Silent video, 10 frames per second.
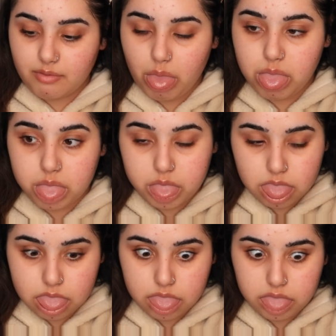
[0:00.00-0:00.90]

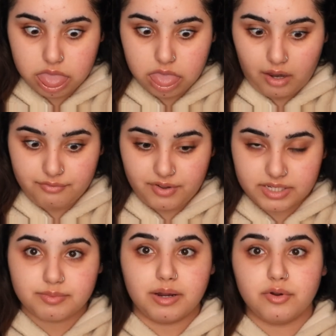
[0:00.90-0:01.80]

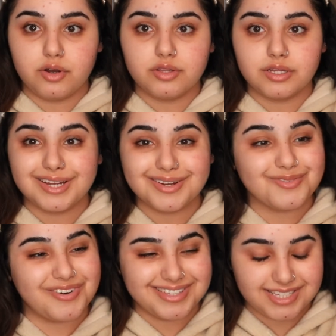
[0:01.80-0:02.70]
primer on the
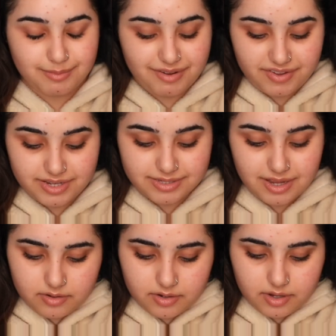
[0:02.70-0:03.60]
right side of my face.
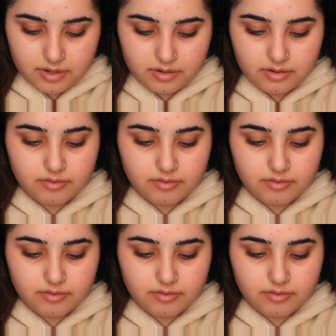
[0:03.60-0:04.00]
Okay.